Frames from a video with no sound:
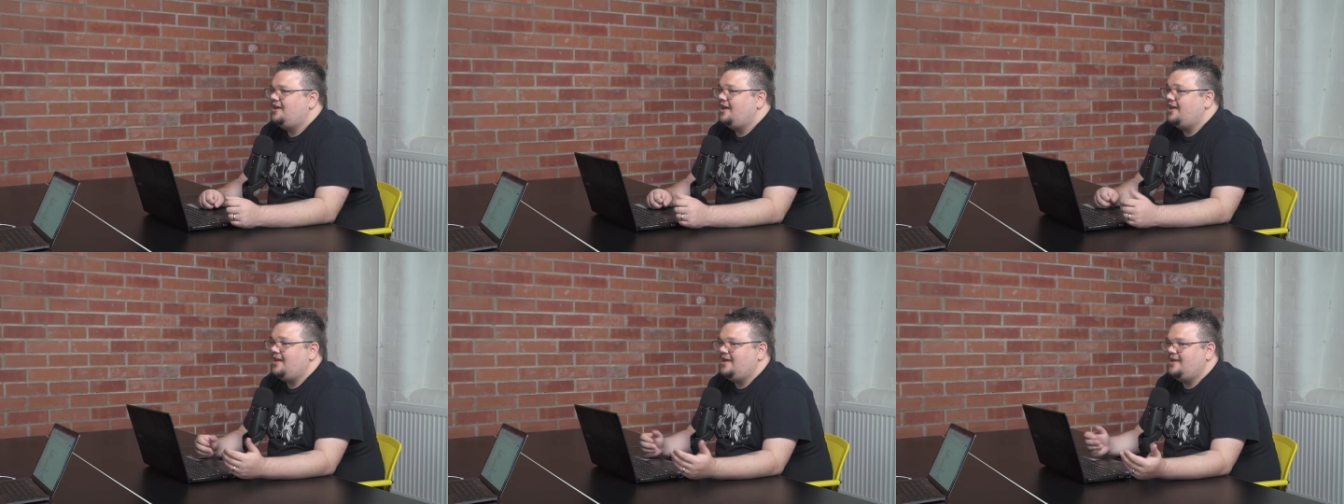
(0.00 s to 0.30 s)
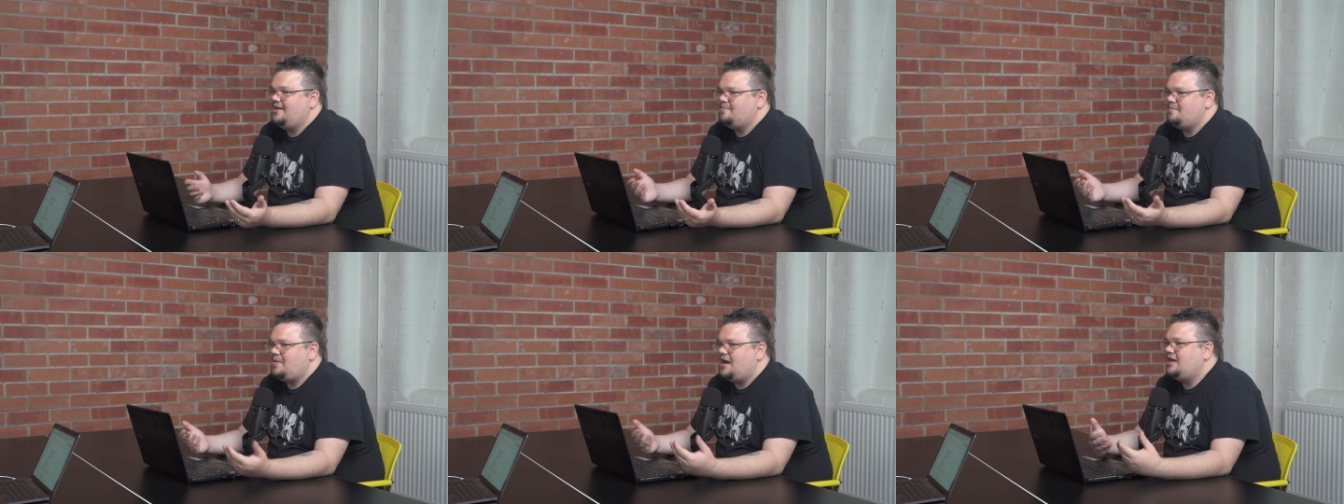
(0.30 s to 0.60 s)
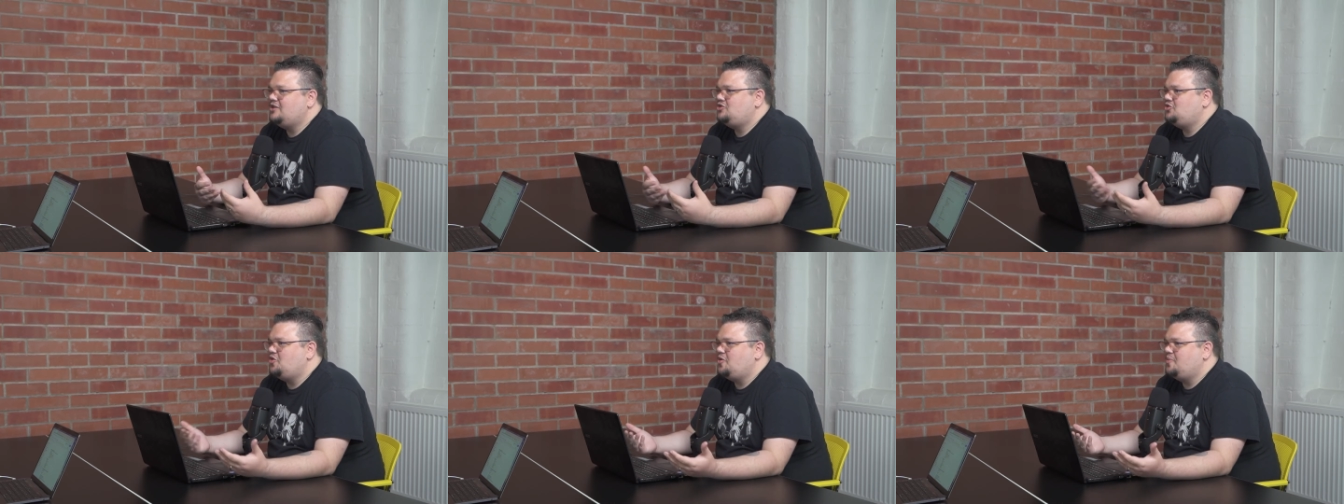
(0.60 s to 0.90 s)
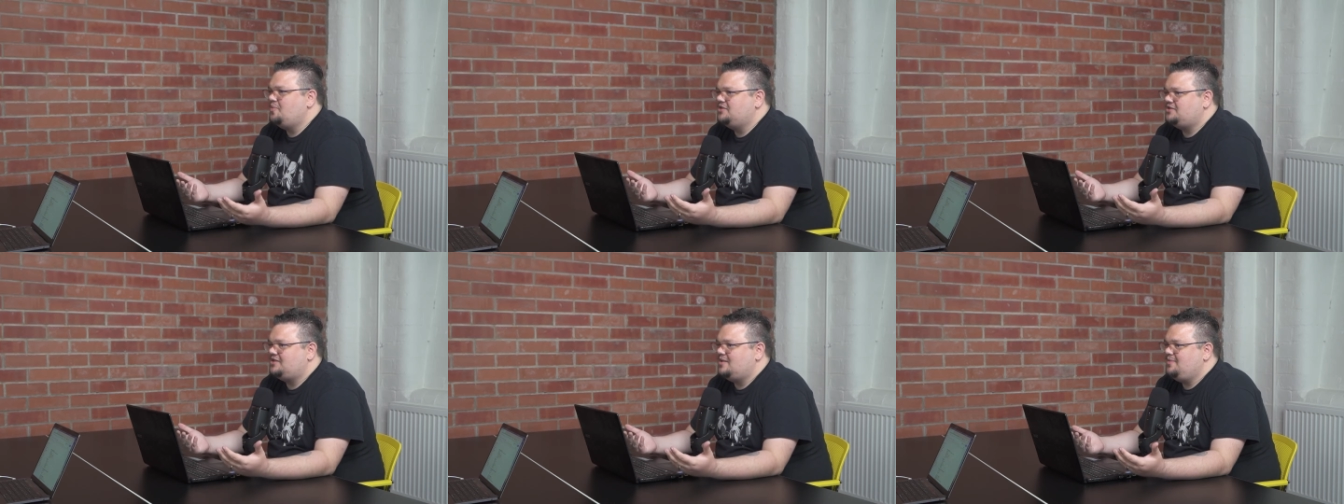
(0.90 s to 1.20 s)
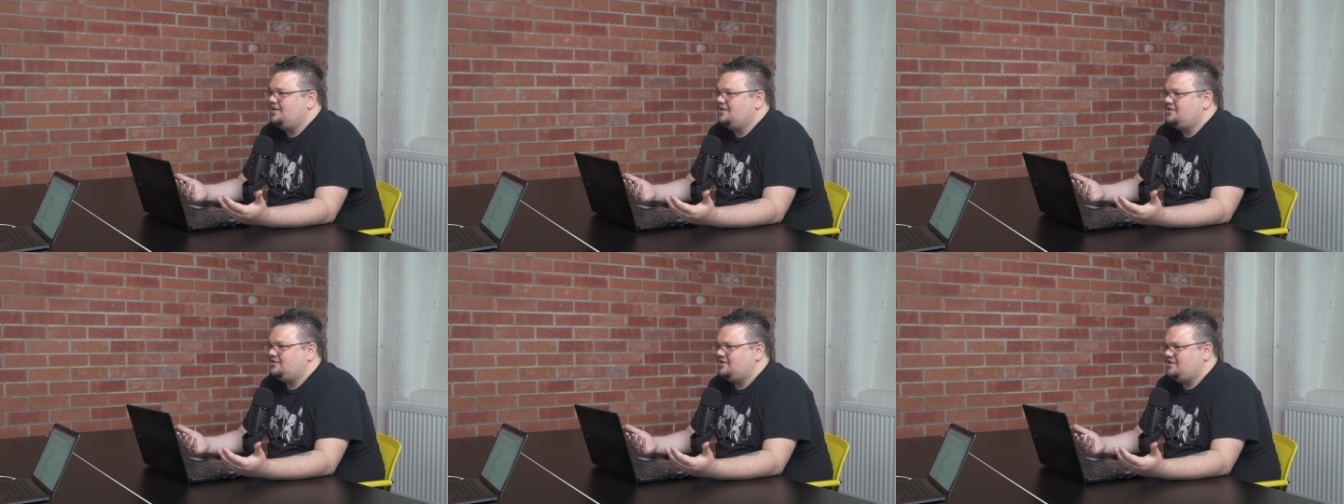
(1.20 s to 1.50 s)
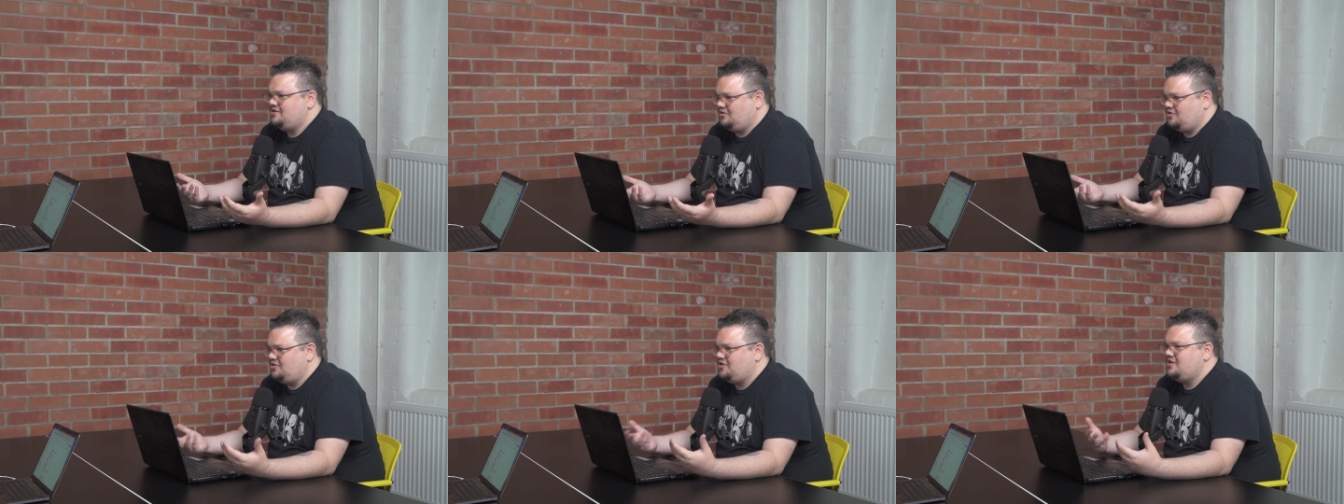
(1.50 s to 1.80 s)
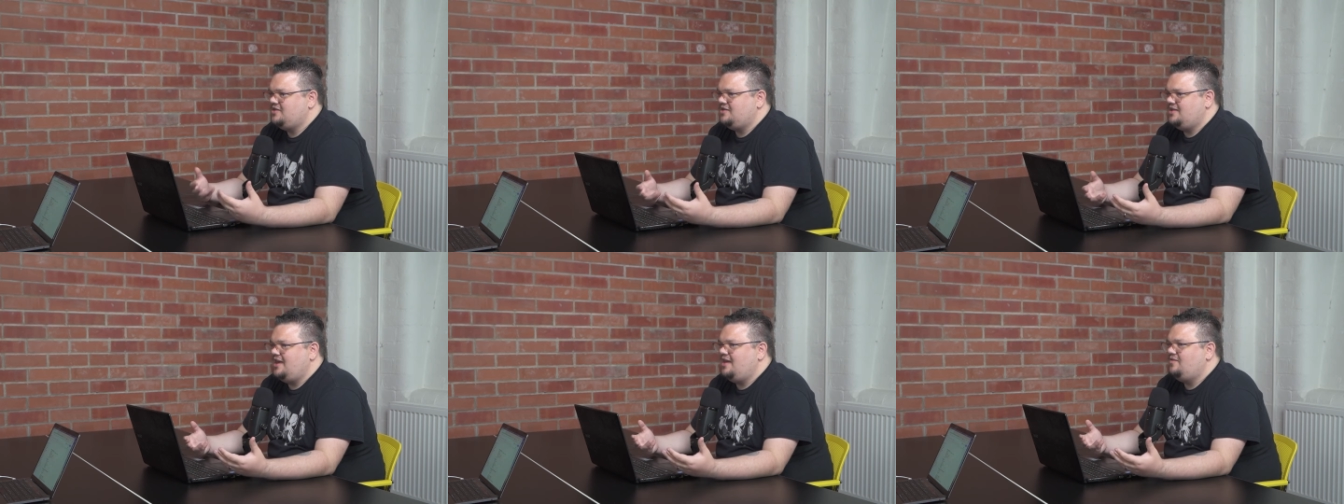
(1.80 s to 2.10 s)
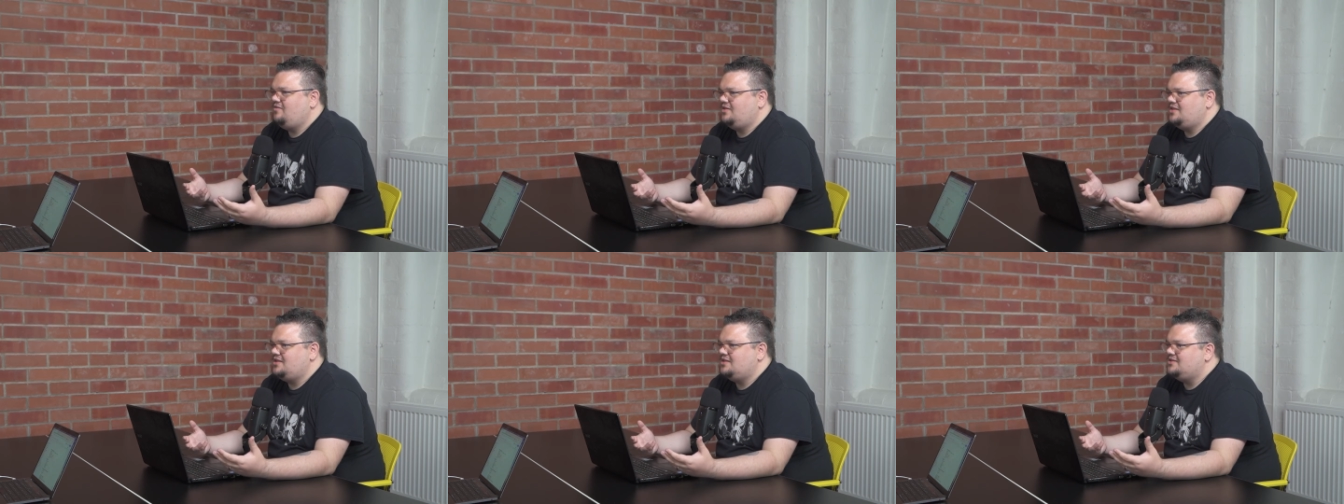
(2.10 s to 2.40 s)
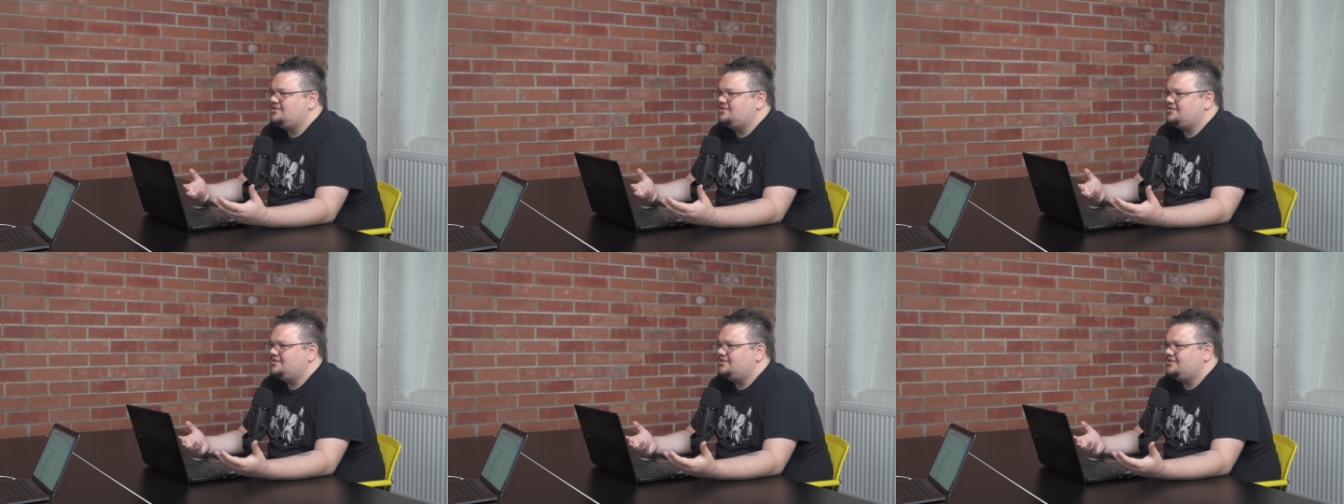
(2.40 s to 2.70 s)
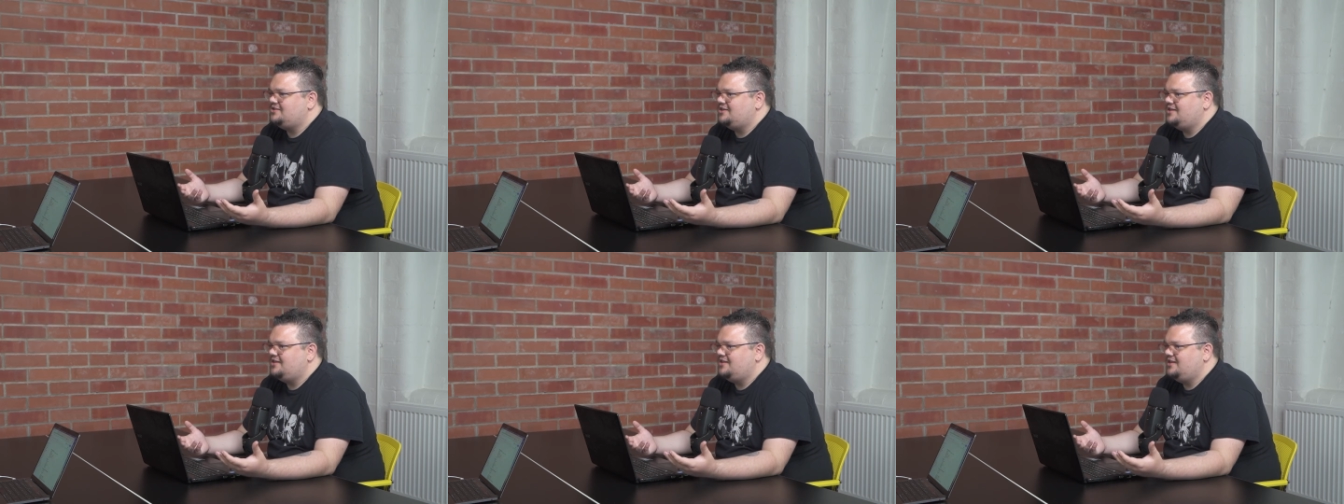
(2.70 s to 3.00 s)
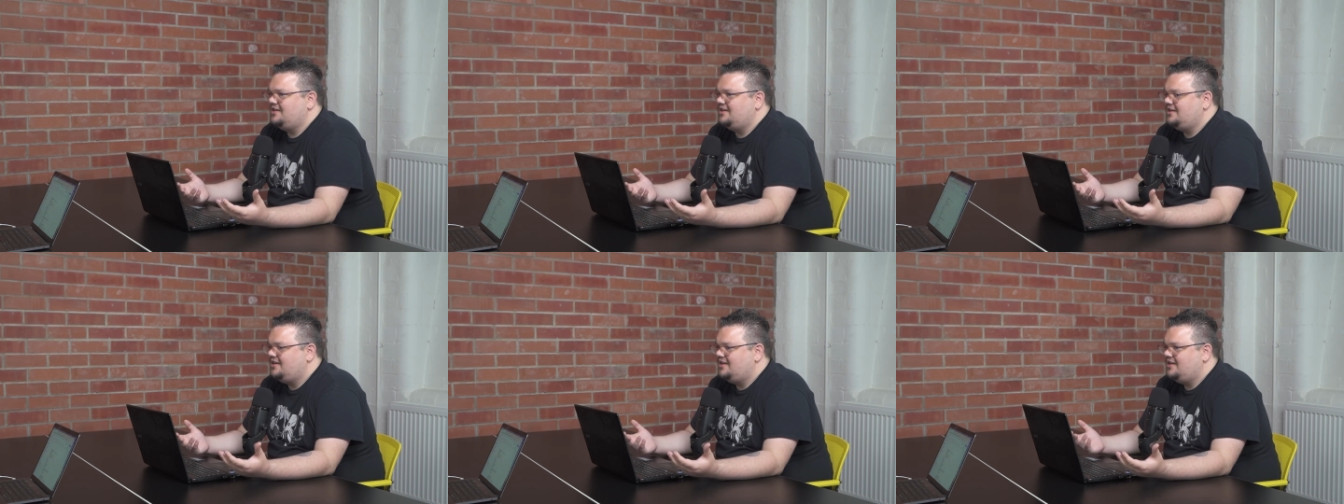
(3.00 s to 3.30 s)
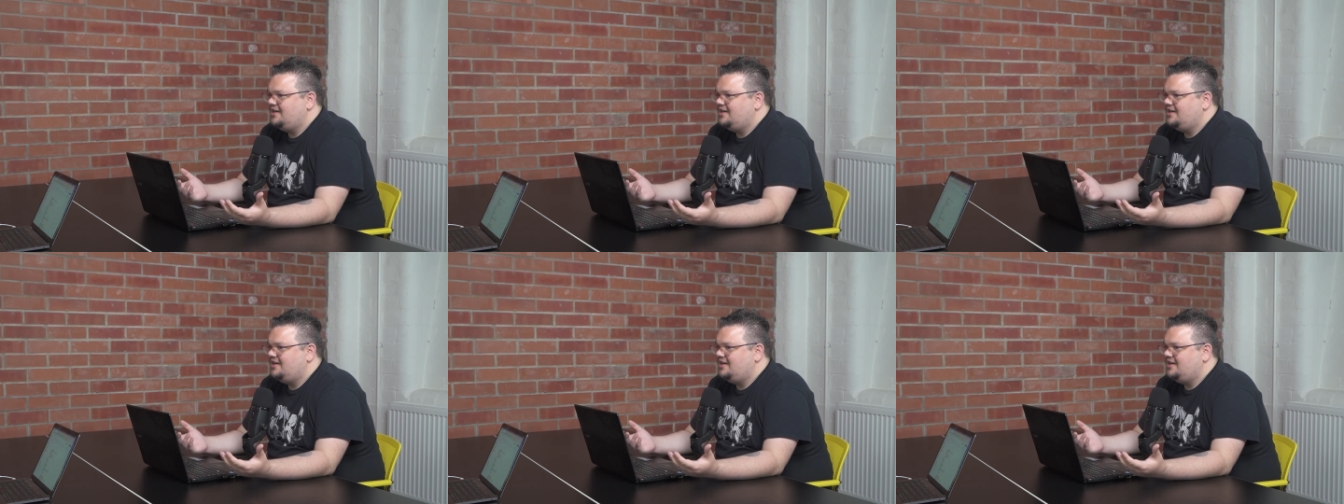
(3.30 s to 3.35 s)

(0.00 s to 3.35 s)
And then my job is to basically look at the evidence and say,